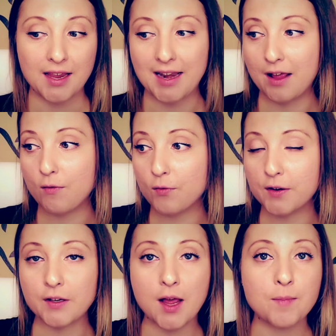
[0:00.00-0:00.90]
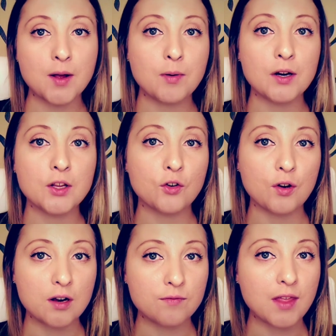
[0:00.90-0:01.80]
And every time my body
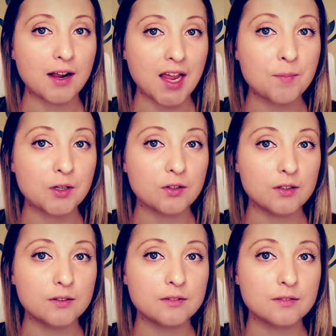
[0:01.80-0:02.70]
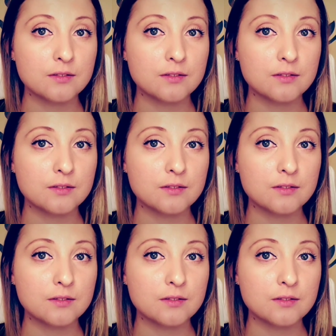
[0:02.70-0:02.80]
craved that chemical,